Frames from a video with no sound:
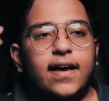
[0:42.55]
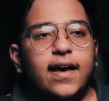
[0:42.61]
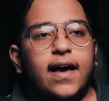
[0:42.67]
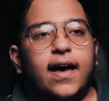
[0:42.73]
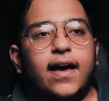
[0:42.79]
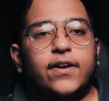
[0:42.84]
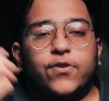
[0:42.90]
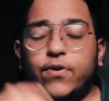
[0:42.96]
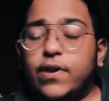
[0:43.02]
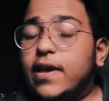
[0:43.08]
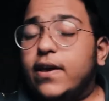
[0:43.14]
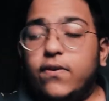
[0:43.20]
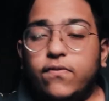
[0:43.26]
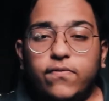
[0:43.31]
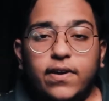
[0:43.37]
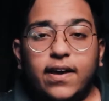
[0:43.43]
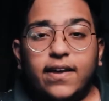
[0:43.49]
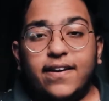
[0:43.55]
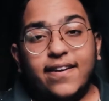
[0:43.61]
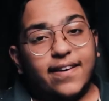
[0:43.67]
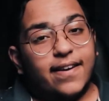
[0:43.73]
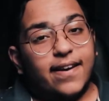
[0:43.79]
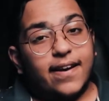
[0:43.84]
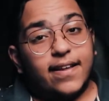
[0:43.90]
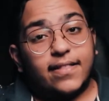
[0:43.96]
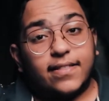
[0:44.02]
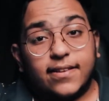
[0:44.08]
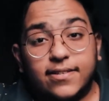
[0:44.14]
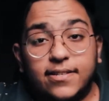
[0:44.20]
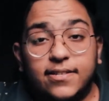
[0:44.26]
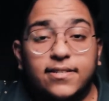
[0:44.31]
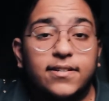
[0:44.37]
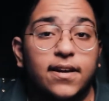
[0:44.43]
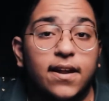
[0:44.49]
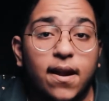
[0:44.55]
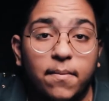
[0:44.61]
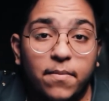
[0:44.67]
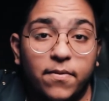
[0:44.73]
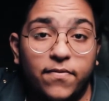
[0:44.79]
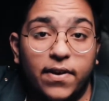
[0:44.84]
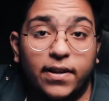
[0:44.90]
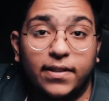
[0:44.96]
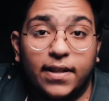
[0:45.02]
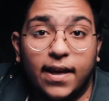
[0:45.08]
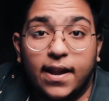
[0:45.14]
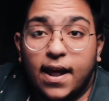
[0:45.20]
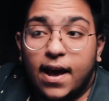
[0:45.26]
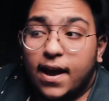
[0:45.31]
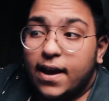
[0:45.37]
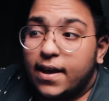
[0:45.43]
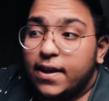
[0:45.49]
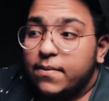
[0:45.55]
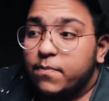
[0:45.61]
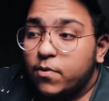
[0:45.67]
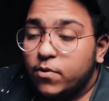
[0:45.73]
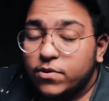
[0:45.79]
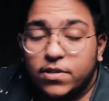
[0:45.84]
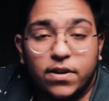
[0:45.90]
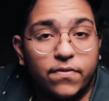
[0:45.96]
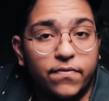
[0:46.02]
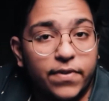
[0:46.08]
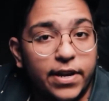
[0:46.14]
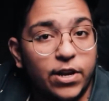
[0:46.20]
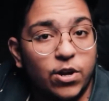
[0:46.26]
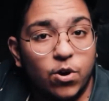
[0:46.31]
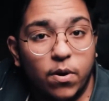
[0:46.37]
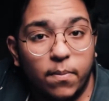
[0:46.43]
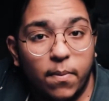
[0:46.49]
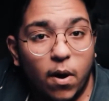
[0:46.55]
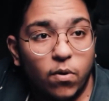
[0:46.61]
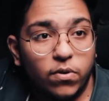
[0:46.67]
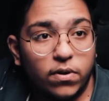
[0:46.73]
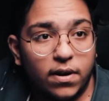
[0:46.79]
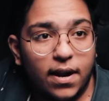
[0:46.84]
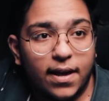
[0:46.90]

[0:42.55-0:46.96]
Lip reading: And today we are recreating this Instagram effect that I posted a video about.